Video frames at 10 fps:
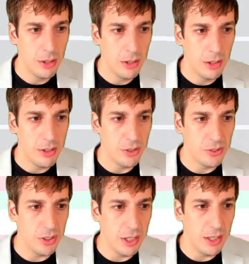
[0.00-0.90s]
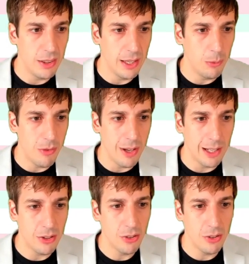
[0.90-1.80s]
you'll see that we've
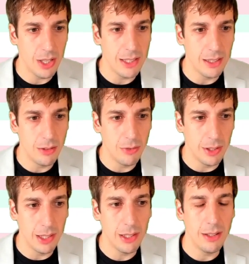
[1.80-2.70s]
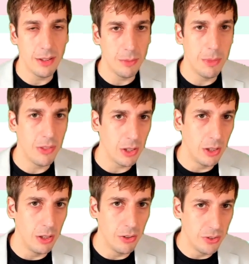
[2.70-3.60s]
accurately identified this method
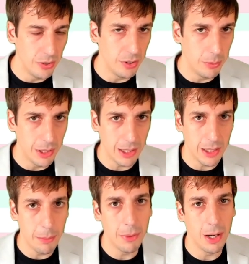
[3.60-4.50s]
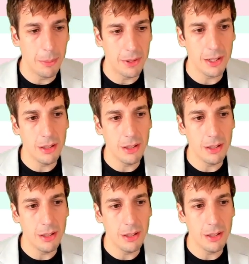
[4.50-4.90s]
called system.getProperty.